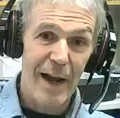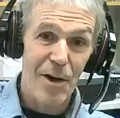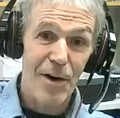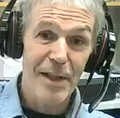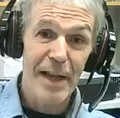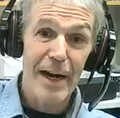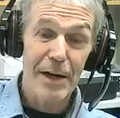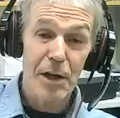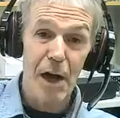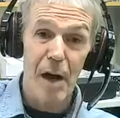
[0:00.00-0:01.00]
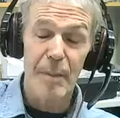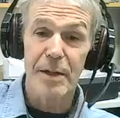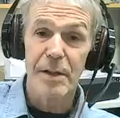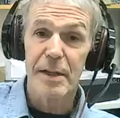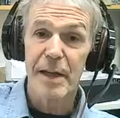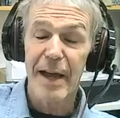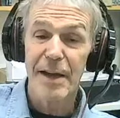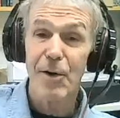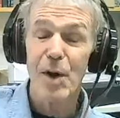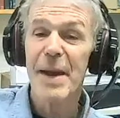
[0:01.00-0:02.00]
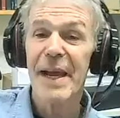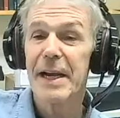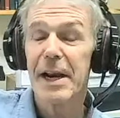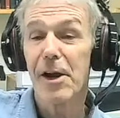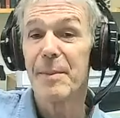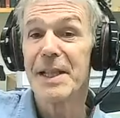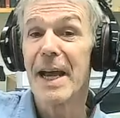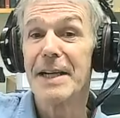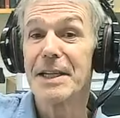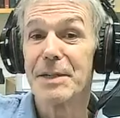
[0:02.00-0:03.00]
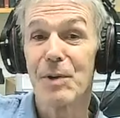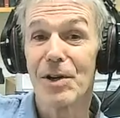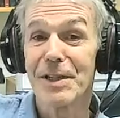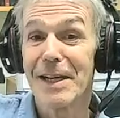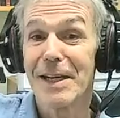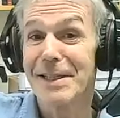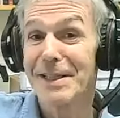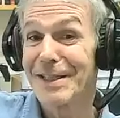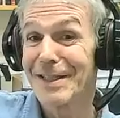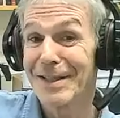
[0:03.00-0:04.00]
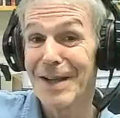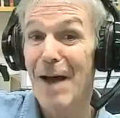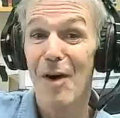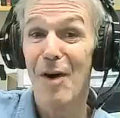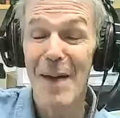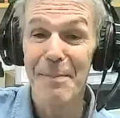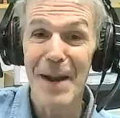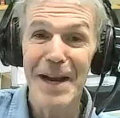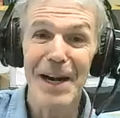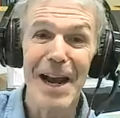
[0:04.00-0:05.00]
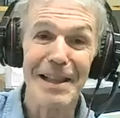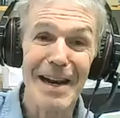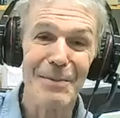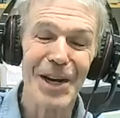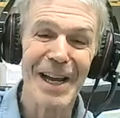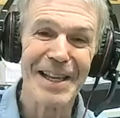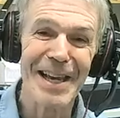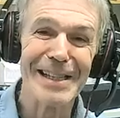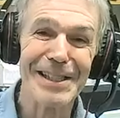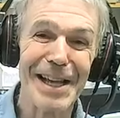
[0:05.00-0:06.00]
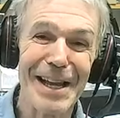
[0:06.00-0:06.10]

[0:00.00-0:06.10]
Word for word: I, only dare to comment. I don't want to make any recommendations because that's above my pay grade and I'm going to get yelled